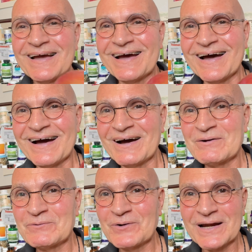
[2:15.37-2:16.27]
Uh,
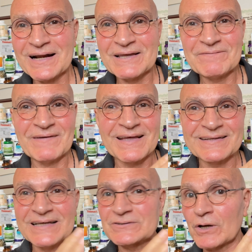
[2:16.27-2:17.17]
really
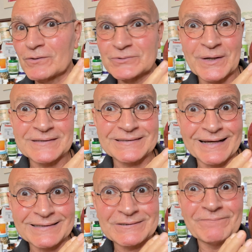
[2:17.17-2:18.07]
fantastic. Also has
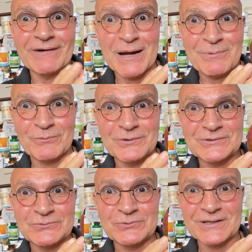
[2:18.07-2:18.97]
lots of fiber, which
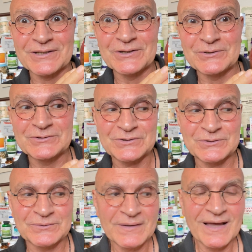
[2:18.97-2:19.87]
is really good too.